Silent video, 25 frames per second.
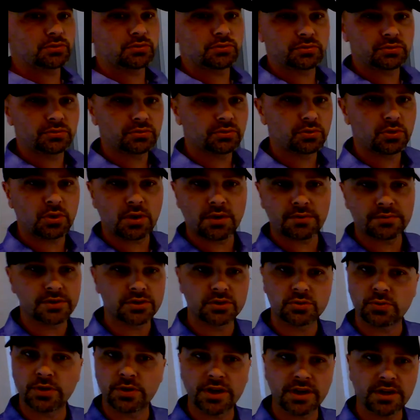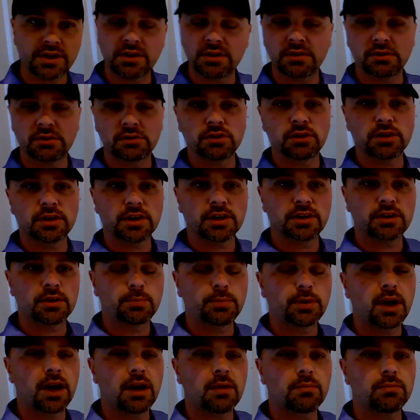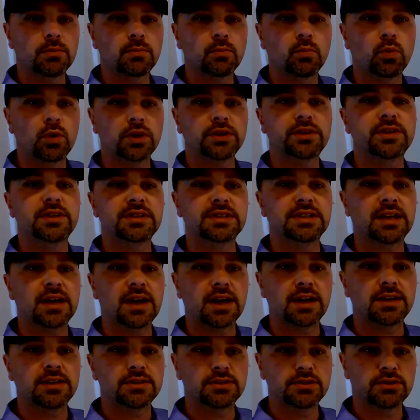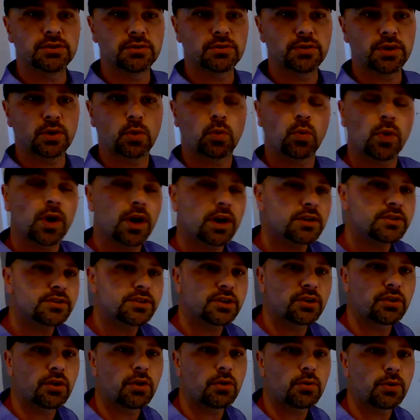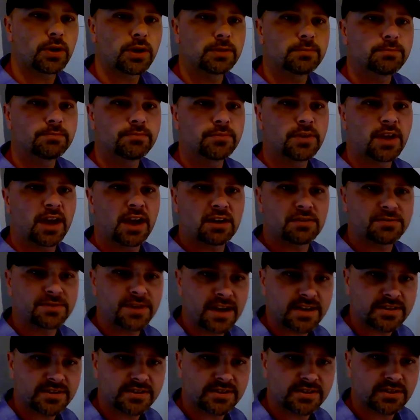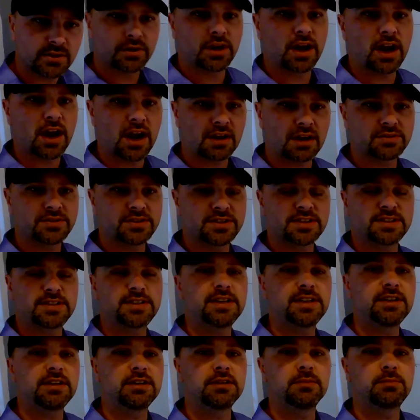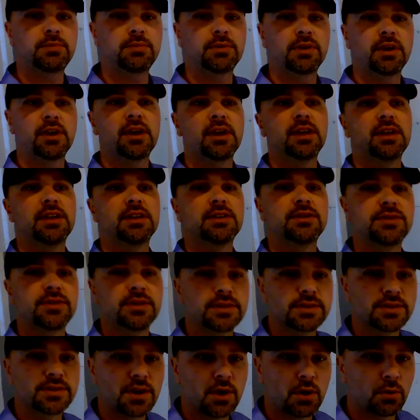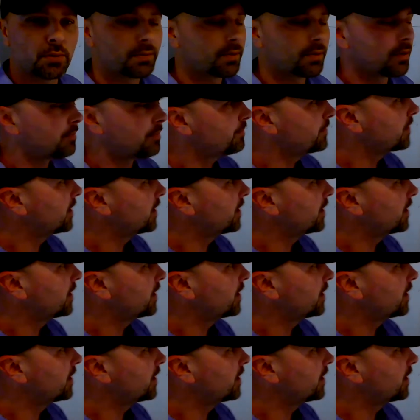to whoever's reading or looking at the problem what this line is doing. Where is it going? How fast is it going? Or how steep is the slope?